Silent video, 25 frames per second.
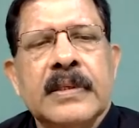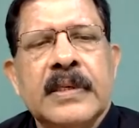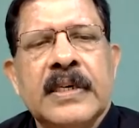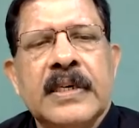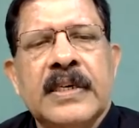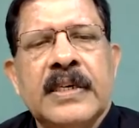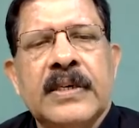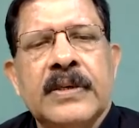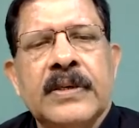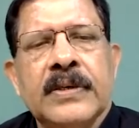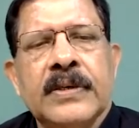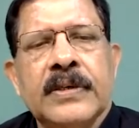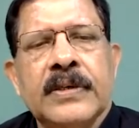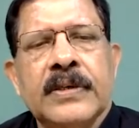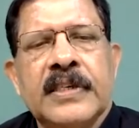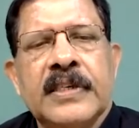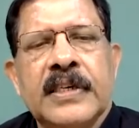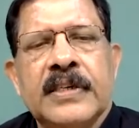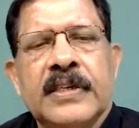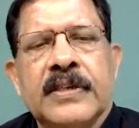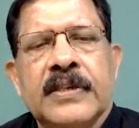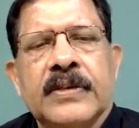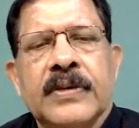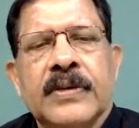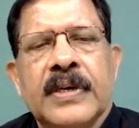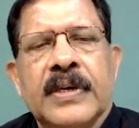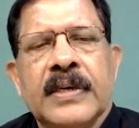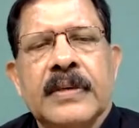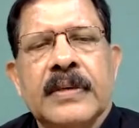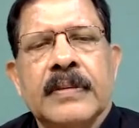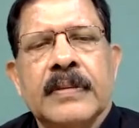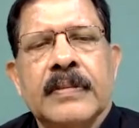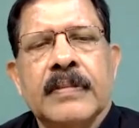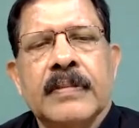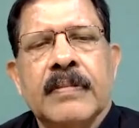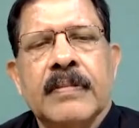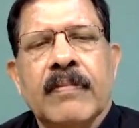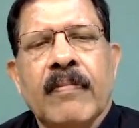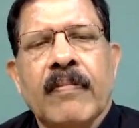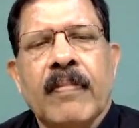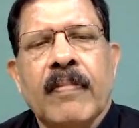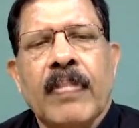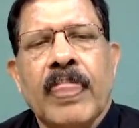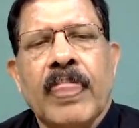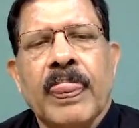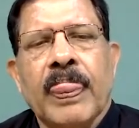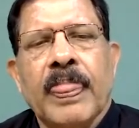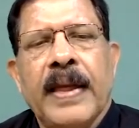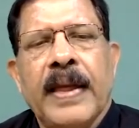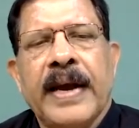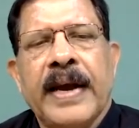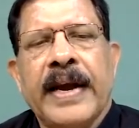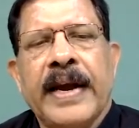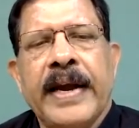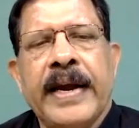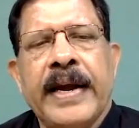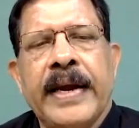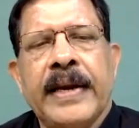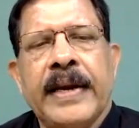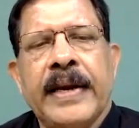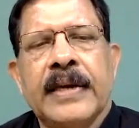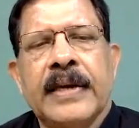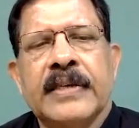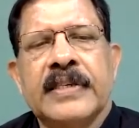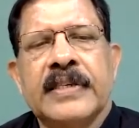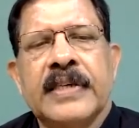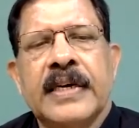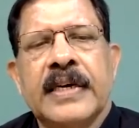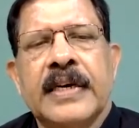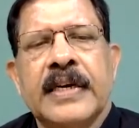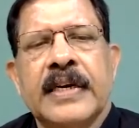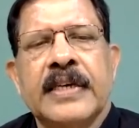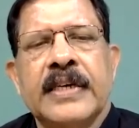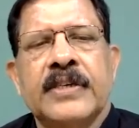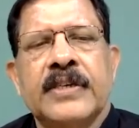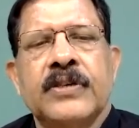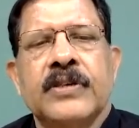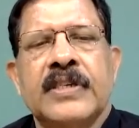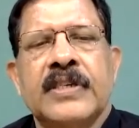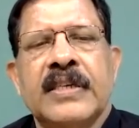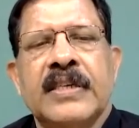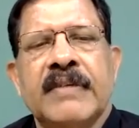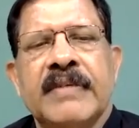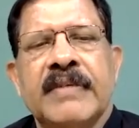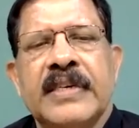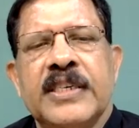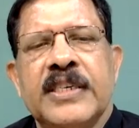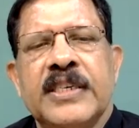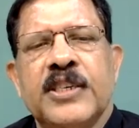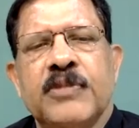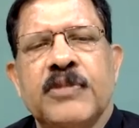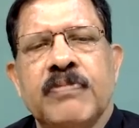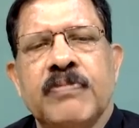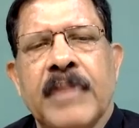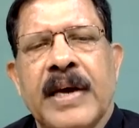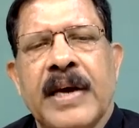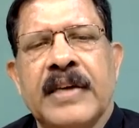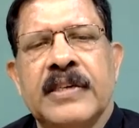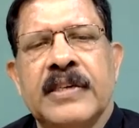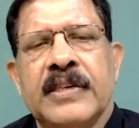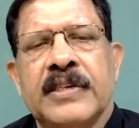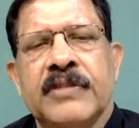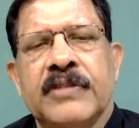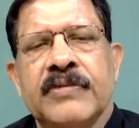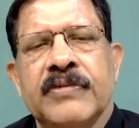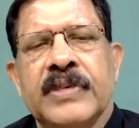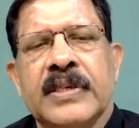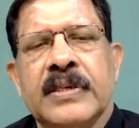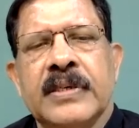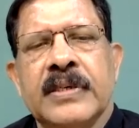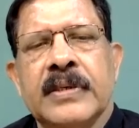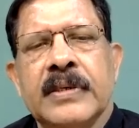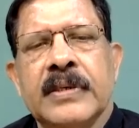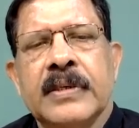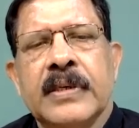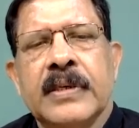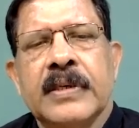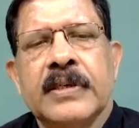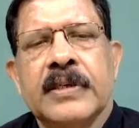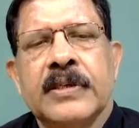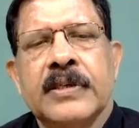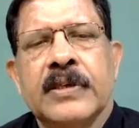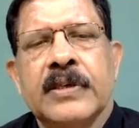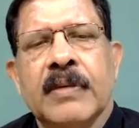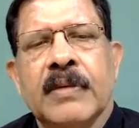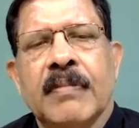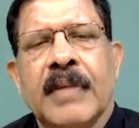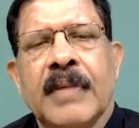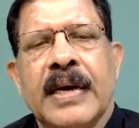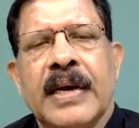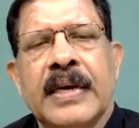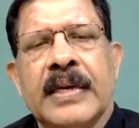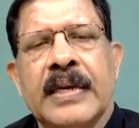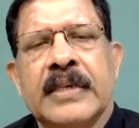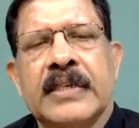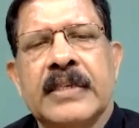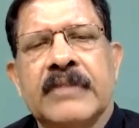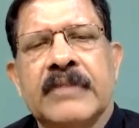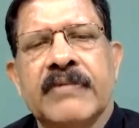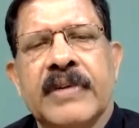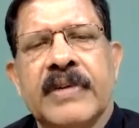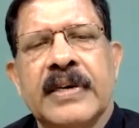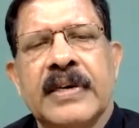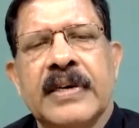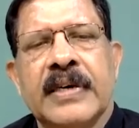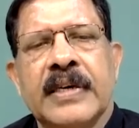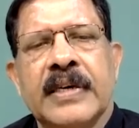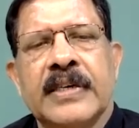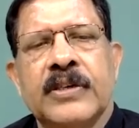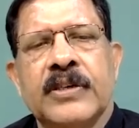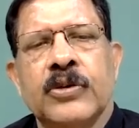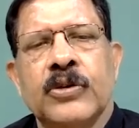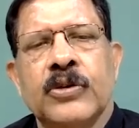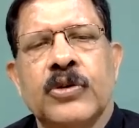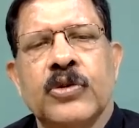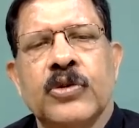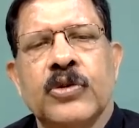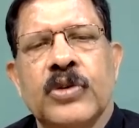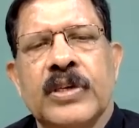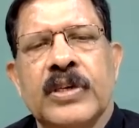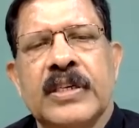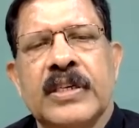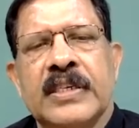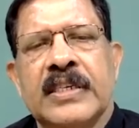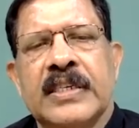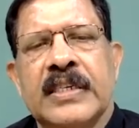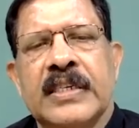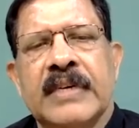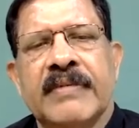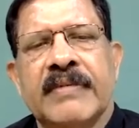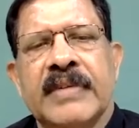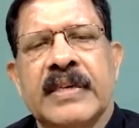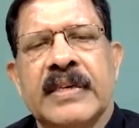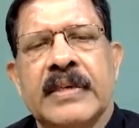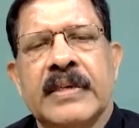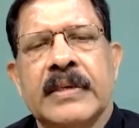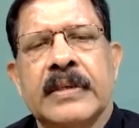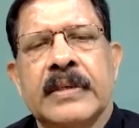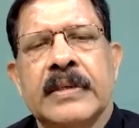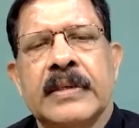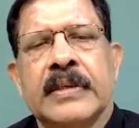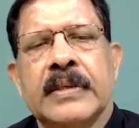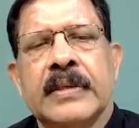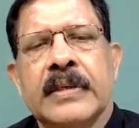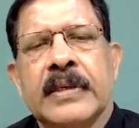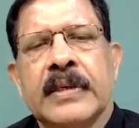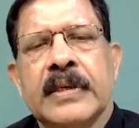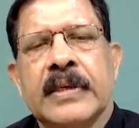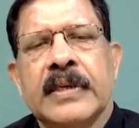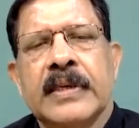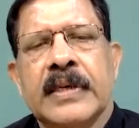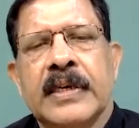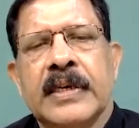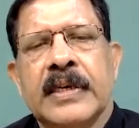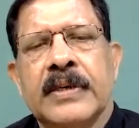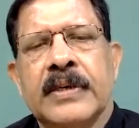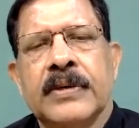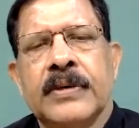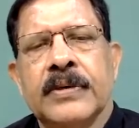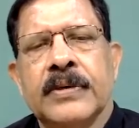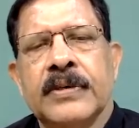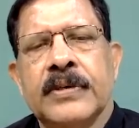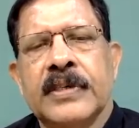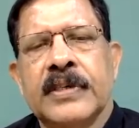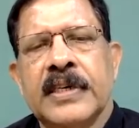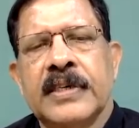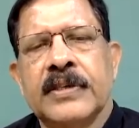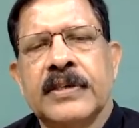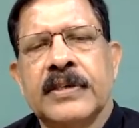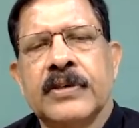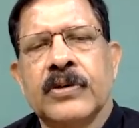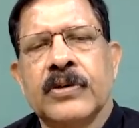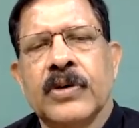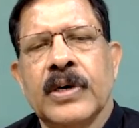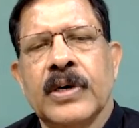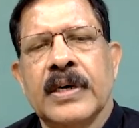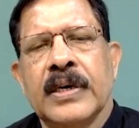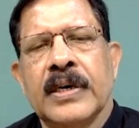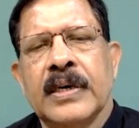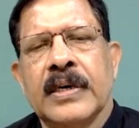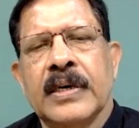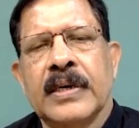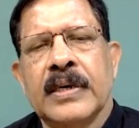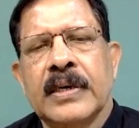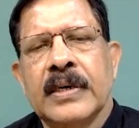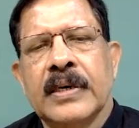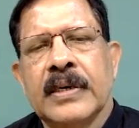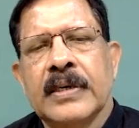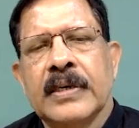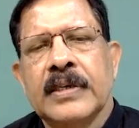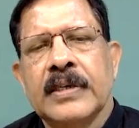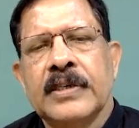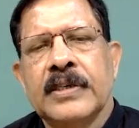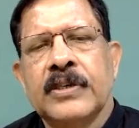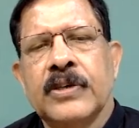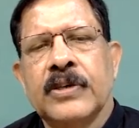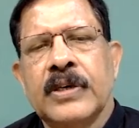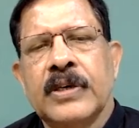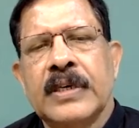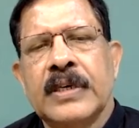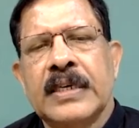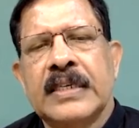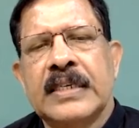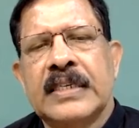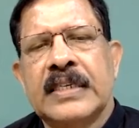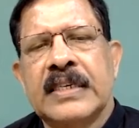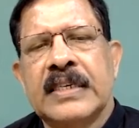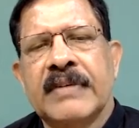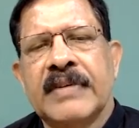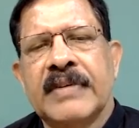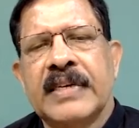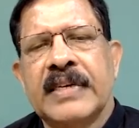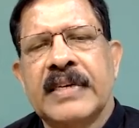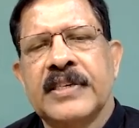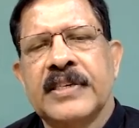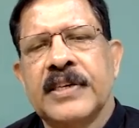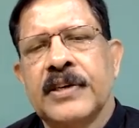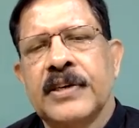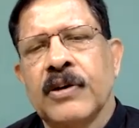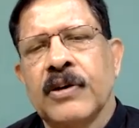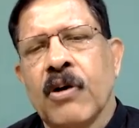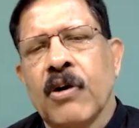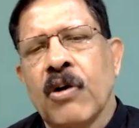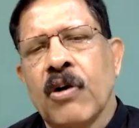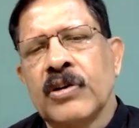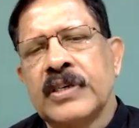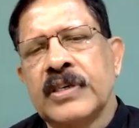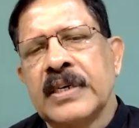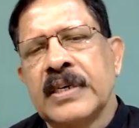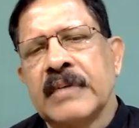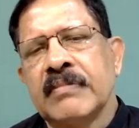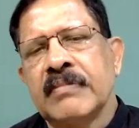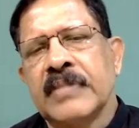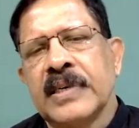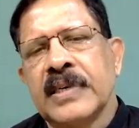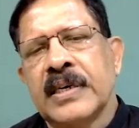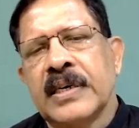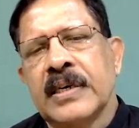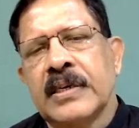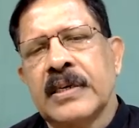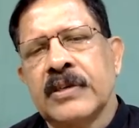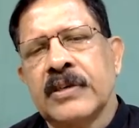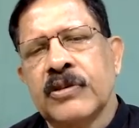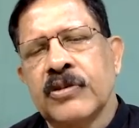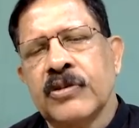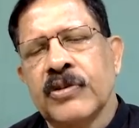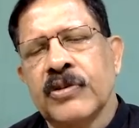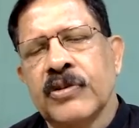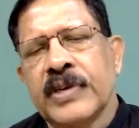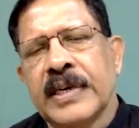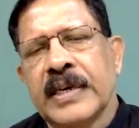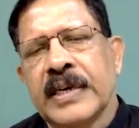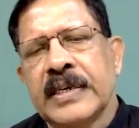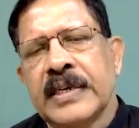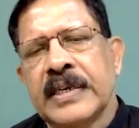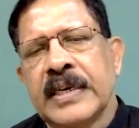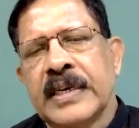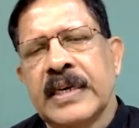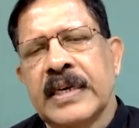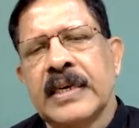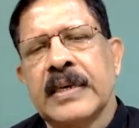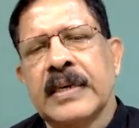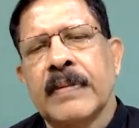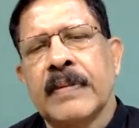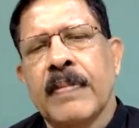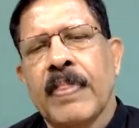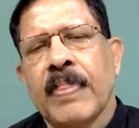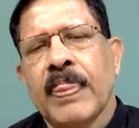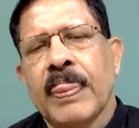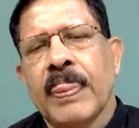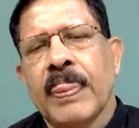into Z square. Again, Z raised to 7 is minus 1. So minus 1 raised to 27 into Z square. 27 is an odd number, so we're getting